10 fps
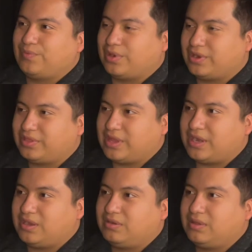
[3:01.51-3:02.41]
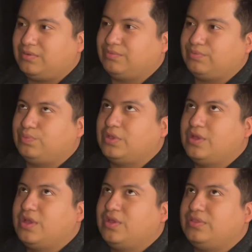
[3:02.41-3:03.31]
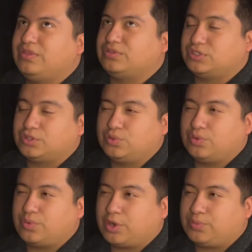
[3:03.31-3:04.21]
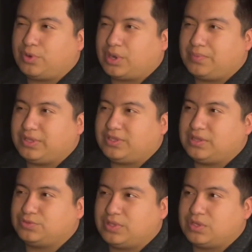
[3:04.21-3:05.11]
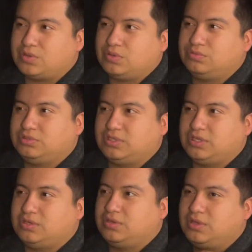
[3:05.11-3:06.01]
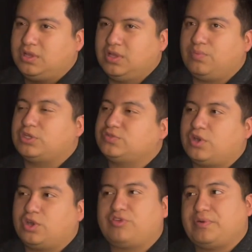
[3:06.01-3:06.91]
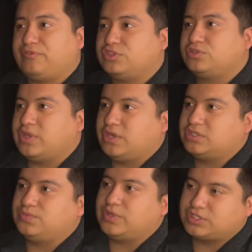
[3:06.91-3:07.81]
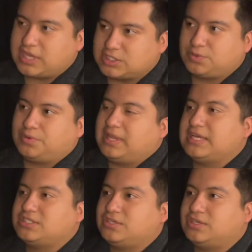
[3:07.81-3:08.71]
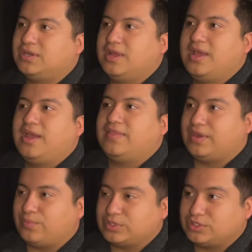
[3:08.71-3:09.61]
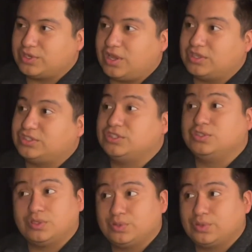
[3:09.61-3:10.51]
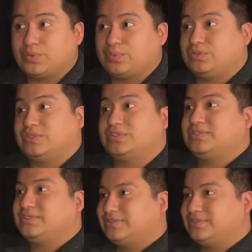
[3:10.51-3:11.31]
work there. There's a school work program right there that was really cool, did Wells Fargo for my first 3 years, Regents Hospital my last year, then went to college in Duluth, which was,